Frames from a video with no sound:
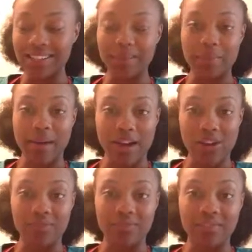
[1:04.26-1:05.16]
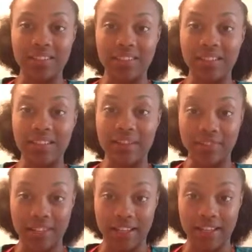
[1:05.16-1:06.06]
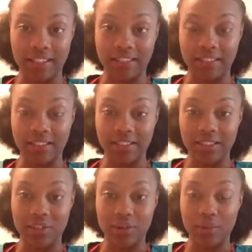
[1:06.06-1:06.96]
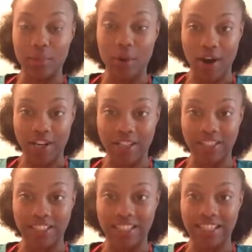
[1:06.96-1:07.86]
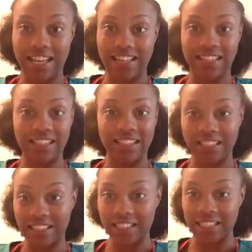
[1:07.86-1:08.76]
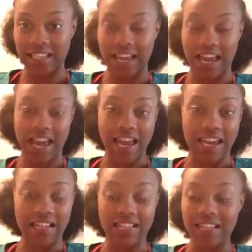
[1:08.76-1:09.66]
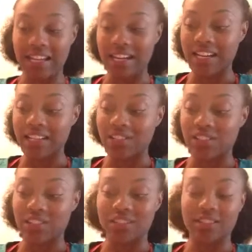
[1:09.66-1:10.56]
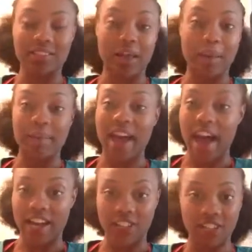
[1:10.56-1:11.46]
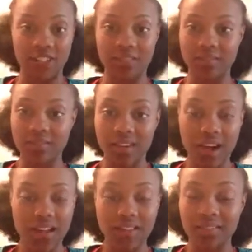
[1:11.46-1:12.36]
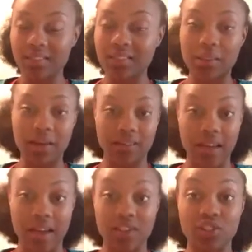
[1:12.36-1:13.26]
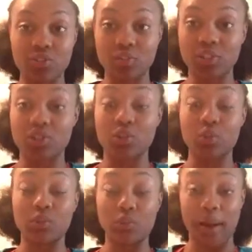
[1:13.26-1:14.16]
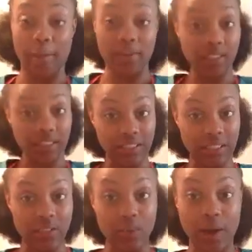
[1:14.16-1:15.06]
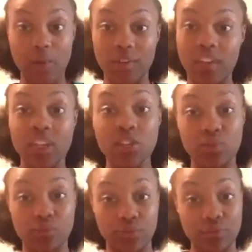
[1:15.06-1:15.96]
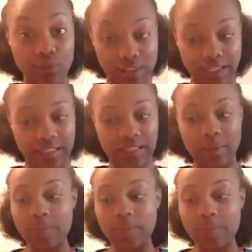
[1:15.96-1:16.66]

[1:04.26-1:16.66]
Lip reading: is about loving, your partner, and that intensity and just that passion. God, He's about that. He just wants to do with the right person and the right one that He chooses for us.